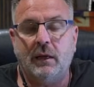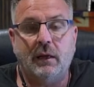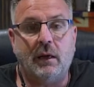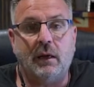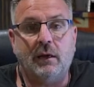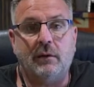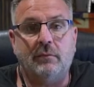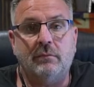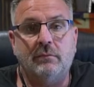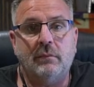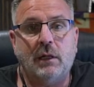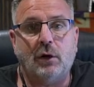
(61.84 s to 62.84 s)
A
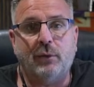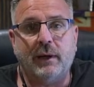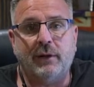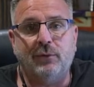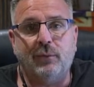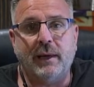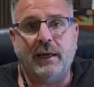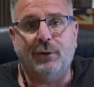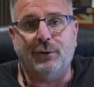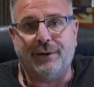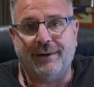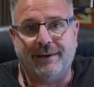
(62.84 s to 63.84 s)
lot quicker than we
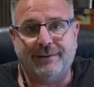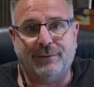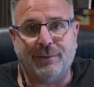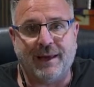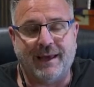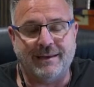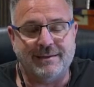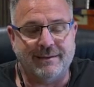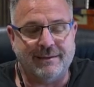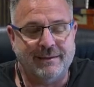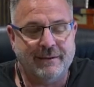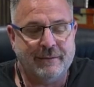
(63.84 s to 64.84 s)
could in some cases,
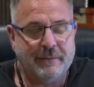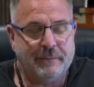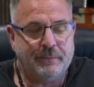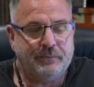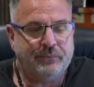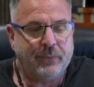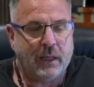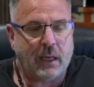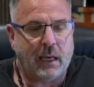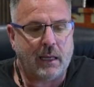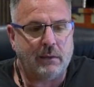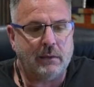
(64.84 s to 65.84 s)

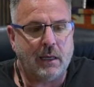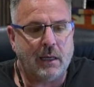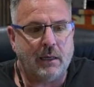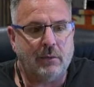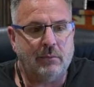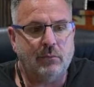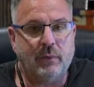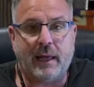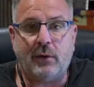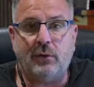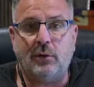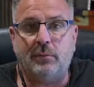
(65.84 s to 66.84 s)
and
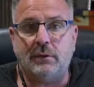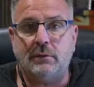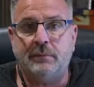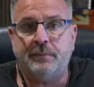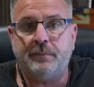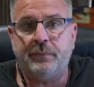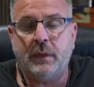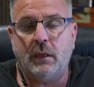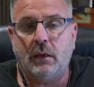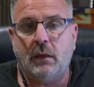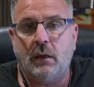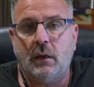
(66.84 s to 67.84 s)
without numbers.
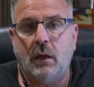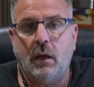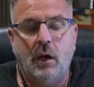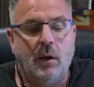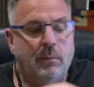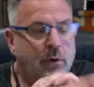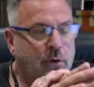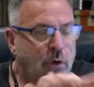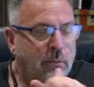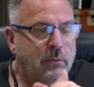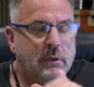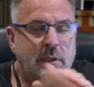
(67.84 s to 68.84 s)
But
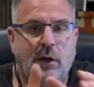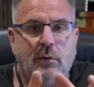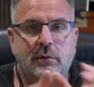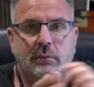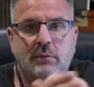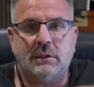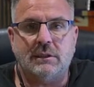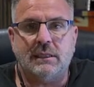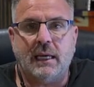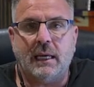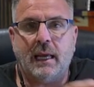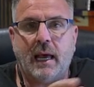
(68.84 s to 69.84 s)
numbers help them to
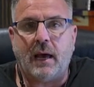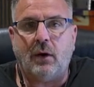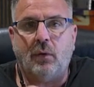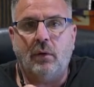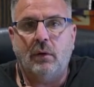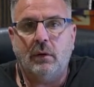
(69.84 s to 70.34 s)
see how